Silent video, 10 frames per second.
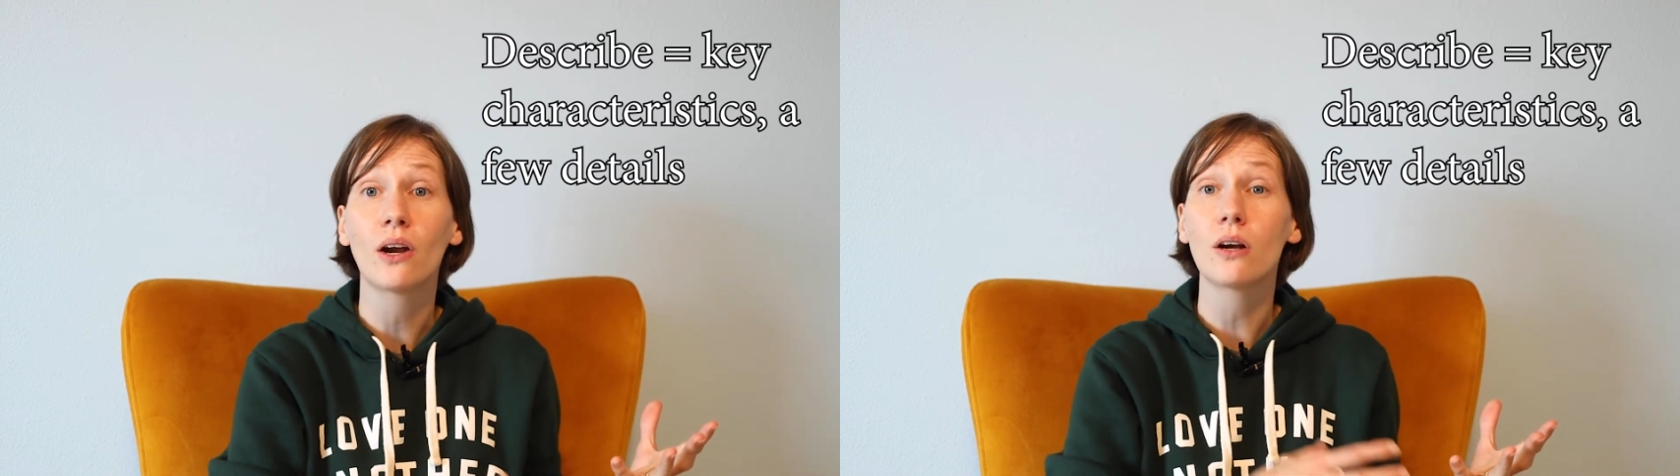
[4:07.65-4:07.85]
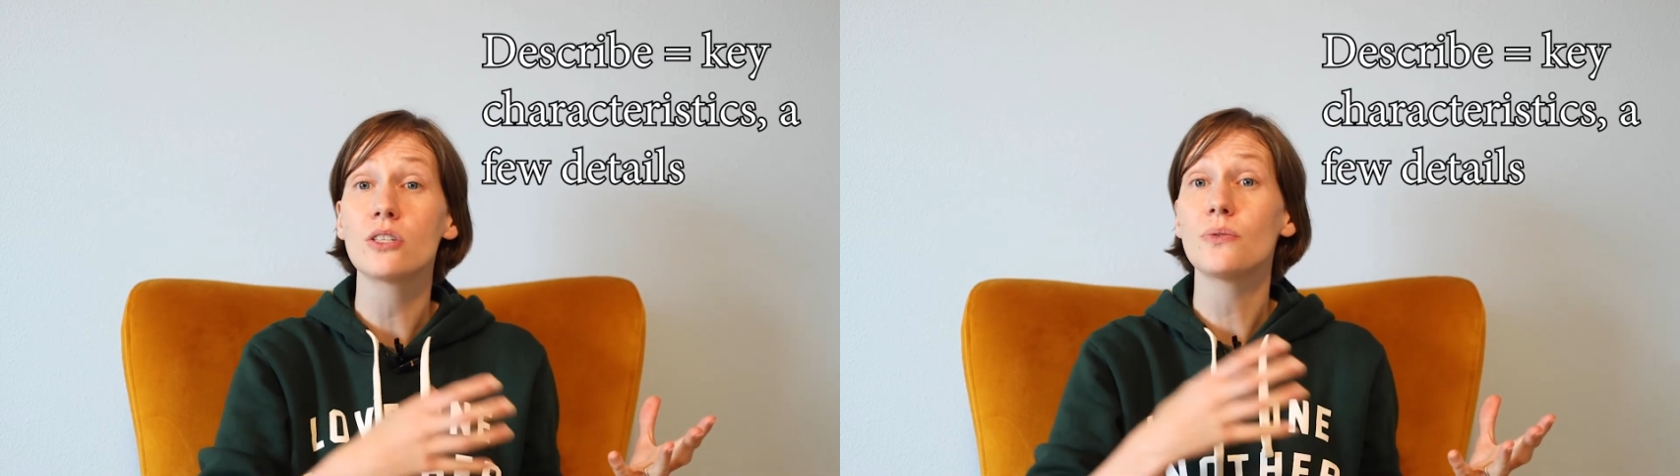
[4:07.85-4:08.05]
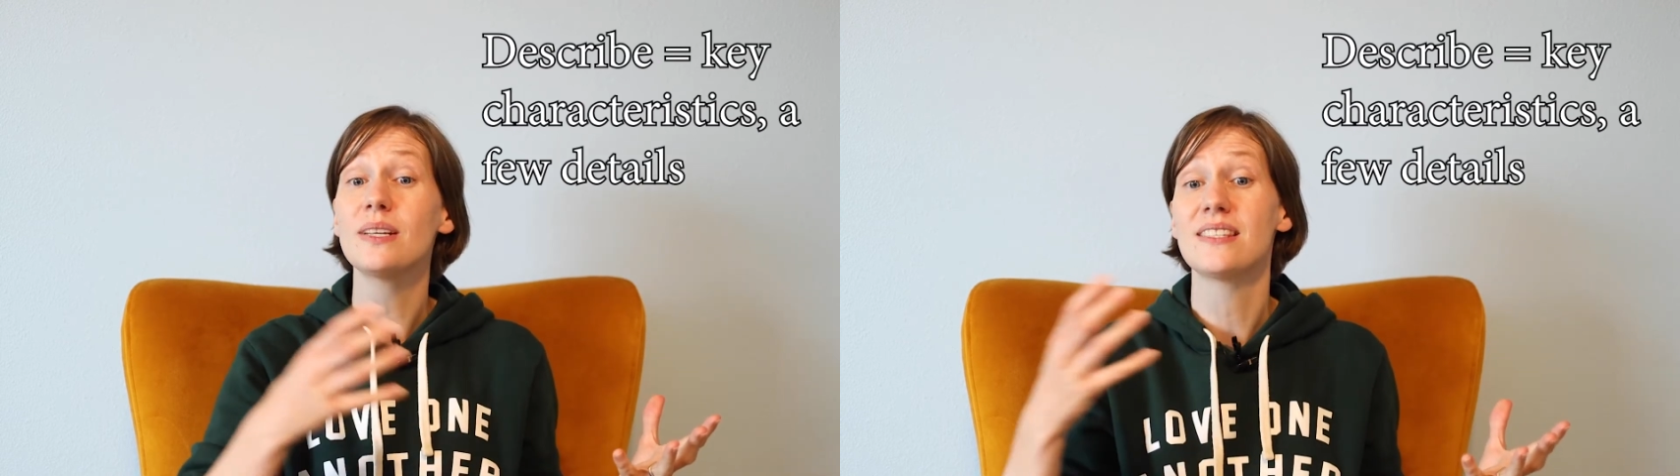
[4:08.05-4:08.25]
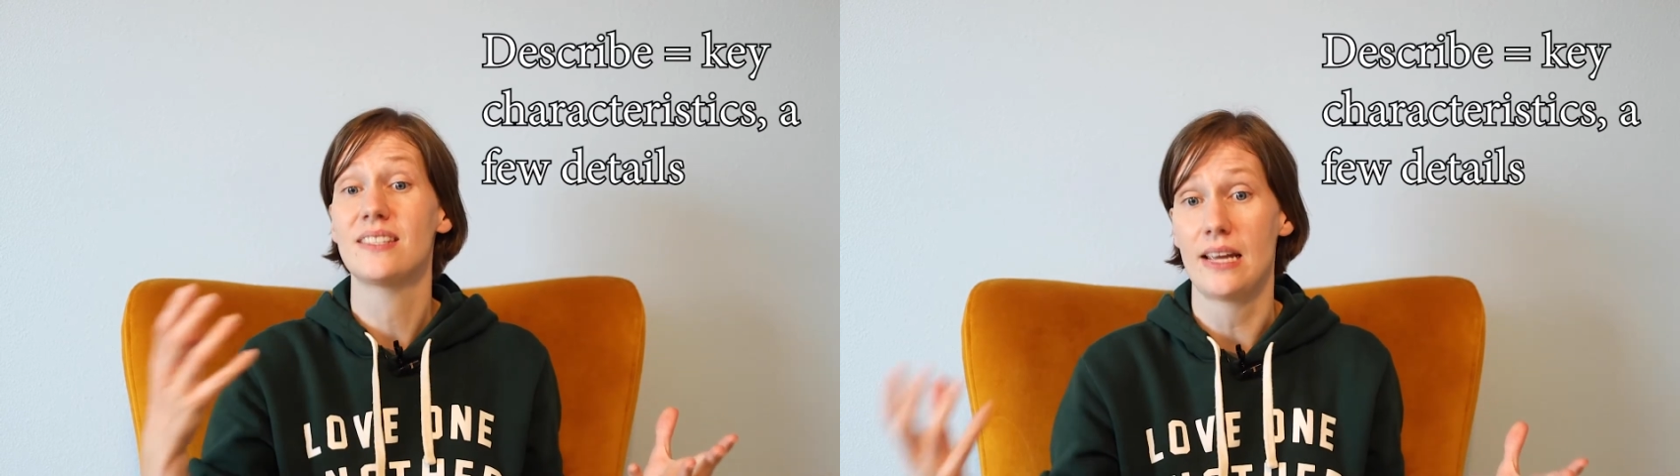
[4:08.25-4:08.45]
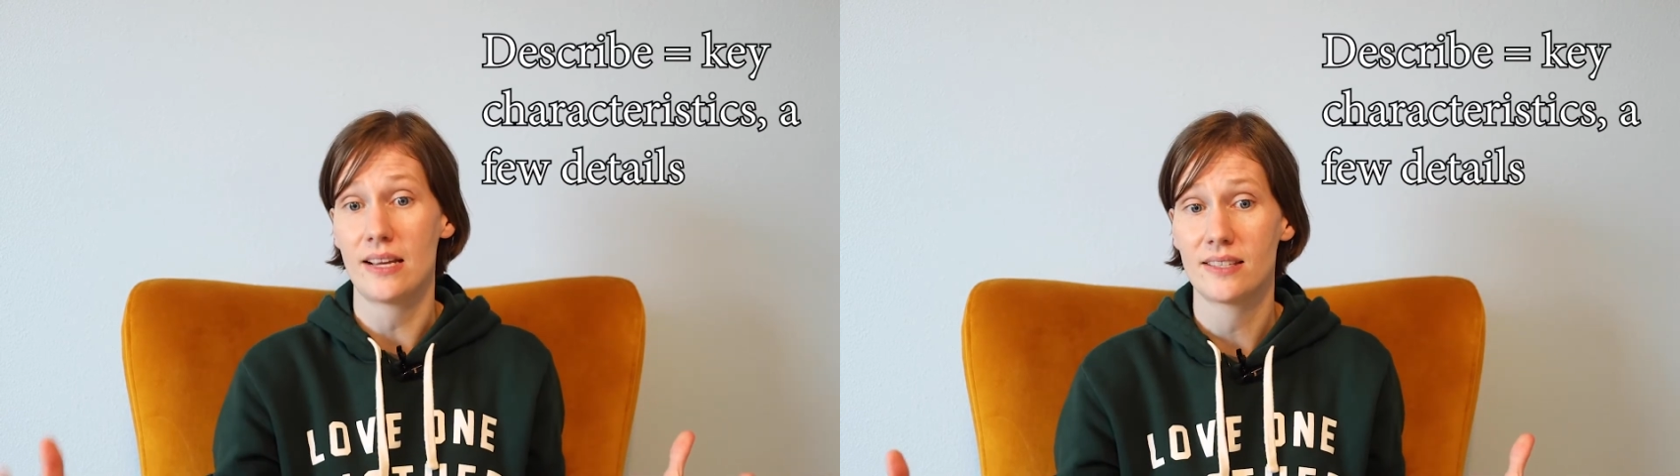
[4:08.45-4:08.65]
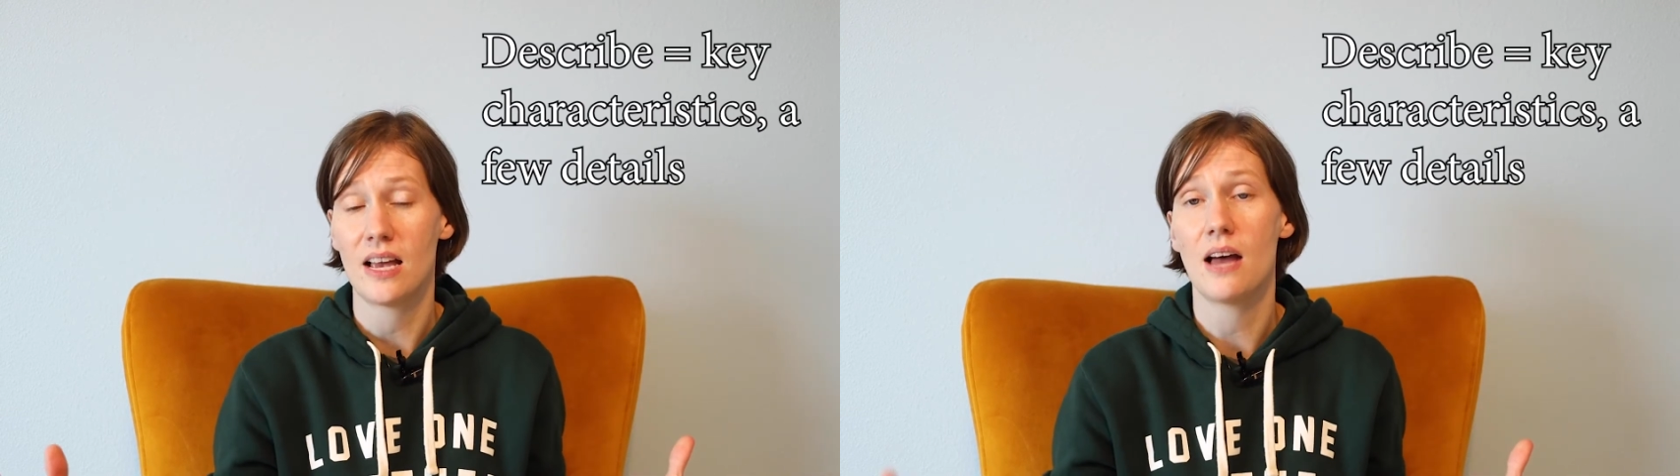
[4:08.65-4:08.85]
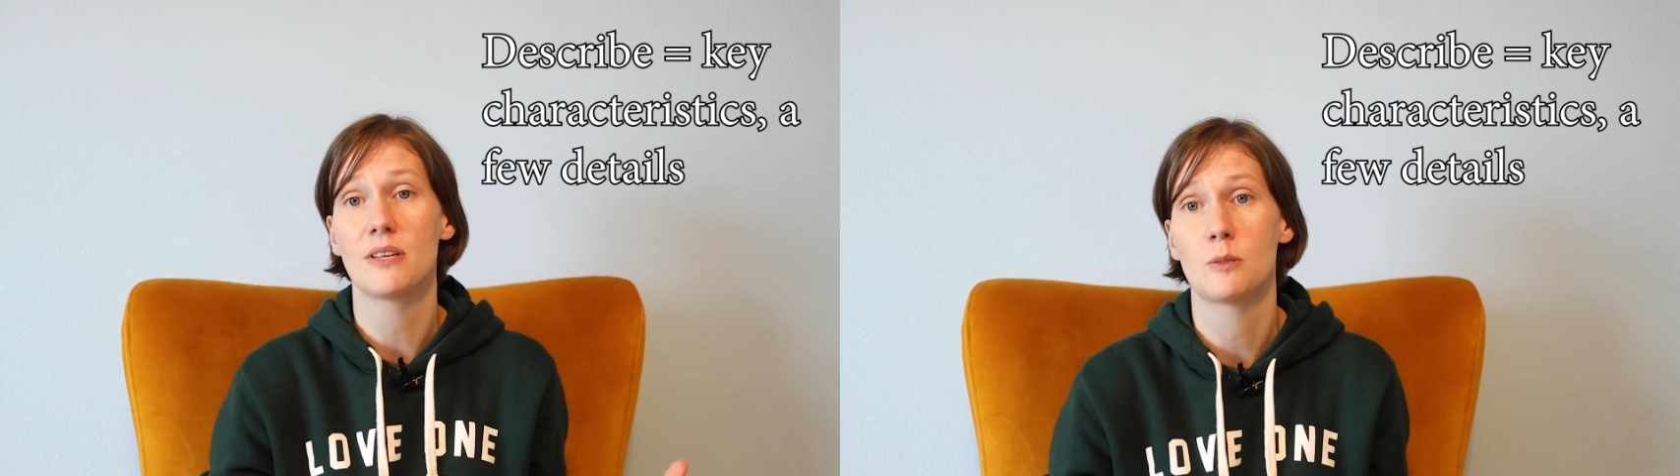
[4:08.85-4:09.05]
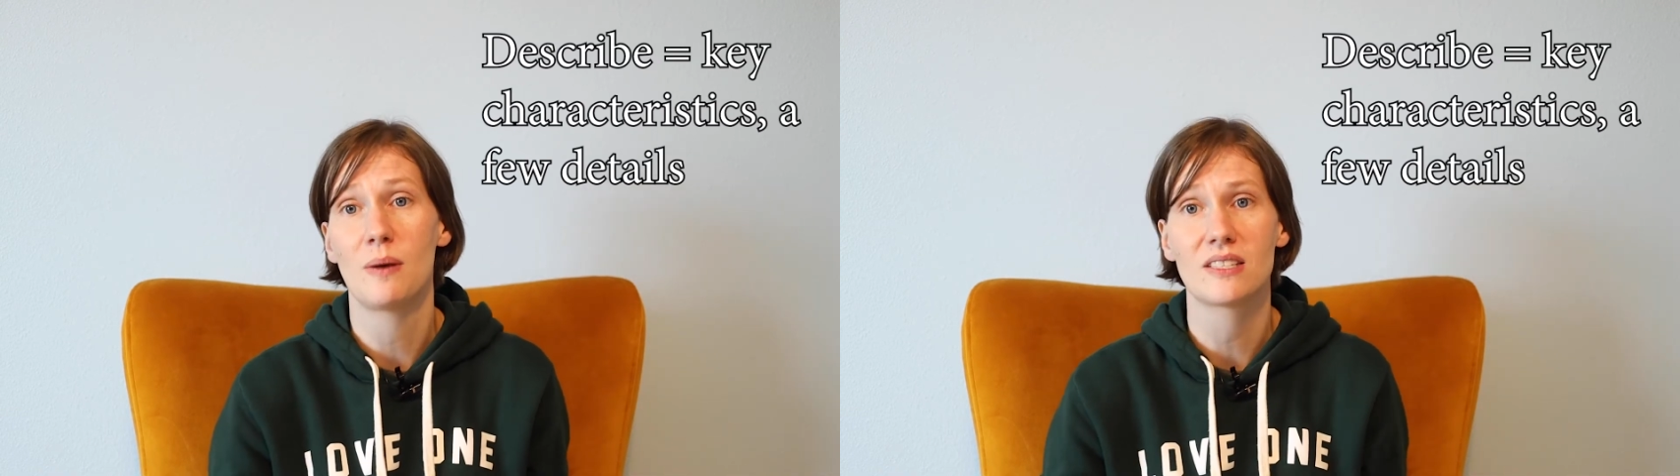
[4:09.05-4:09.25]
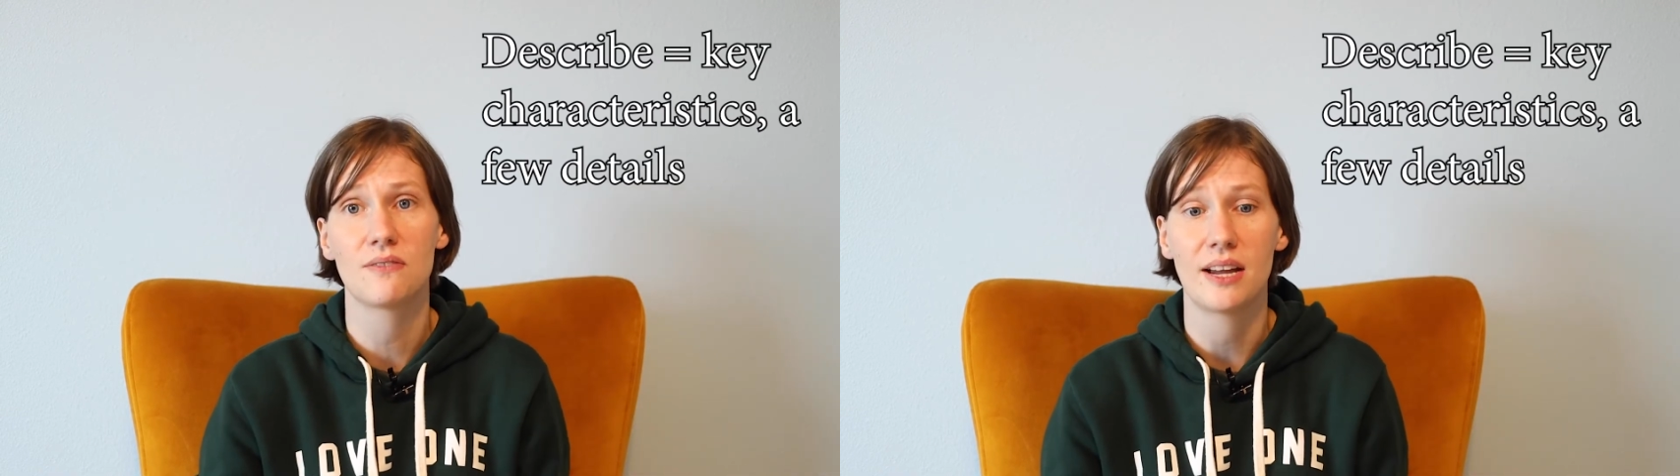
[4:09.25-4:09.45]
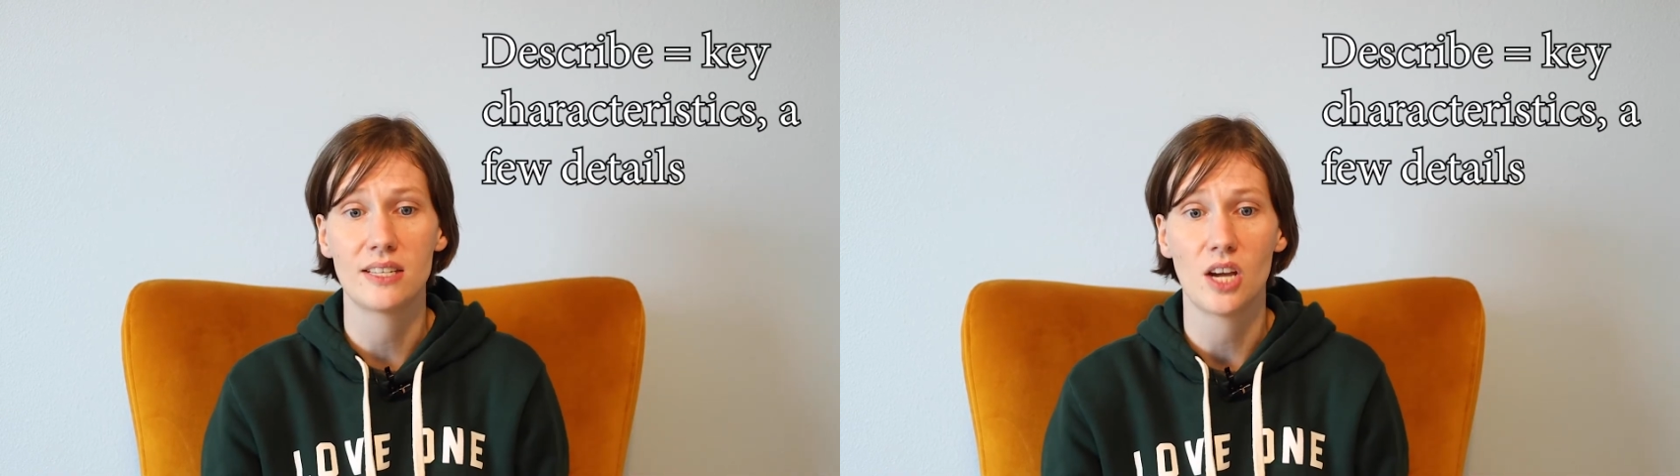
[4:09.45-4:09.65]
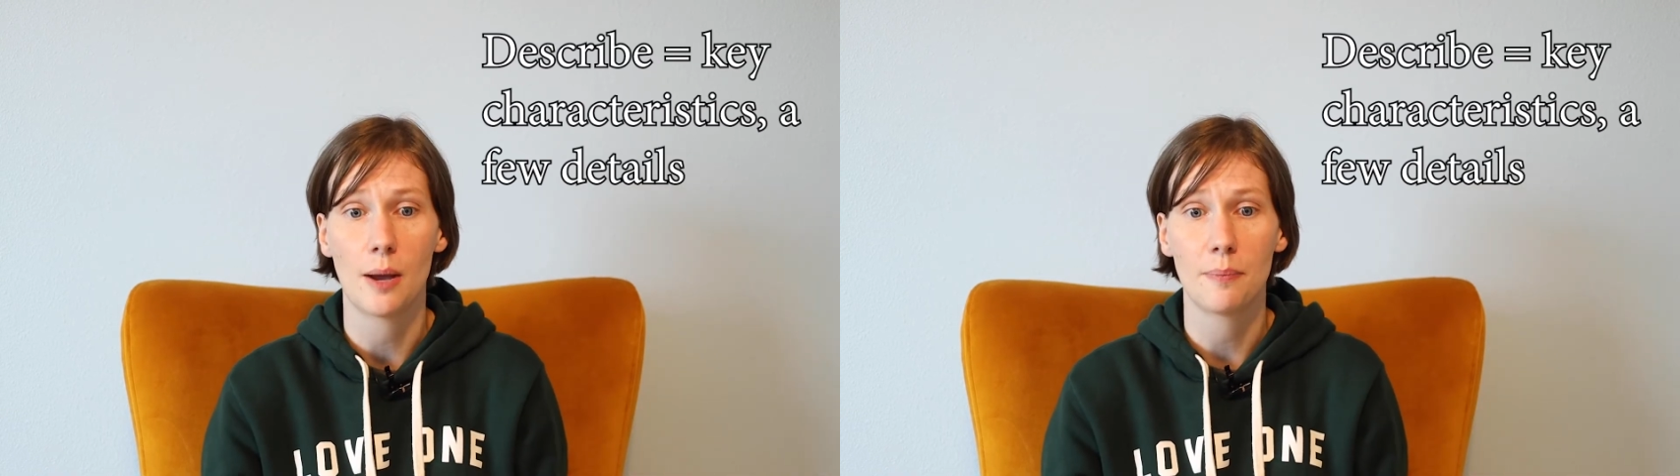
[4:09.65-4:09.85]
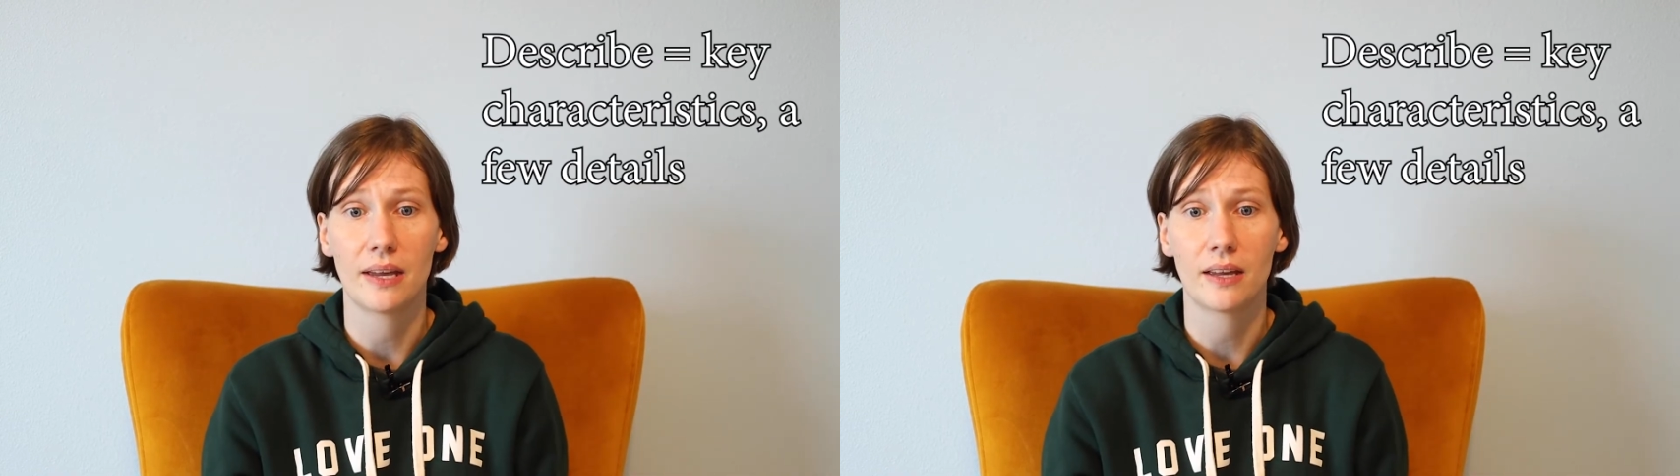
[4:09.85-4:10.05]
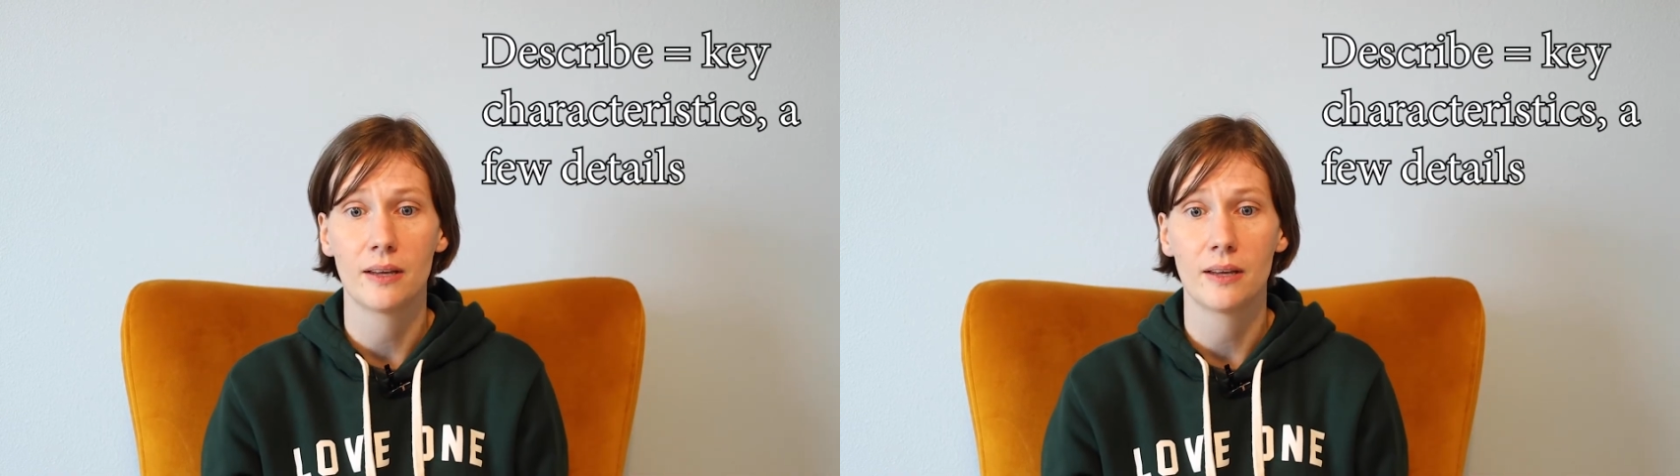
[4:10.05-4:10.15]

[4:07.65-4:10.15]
characteristics of a specified topic.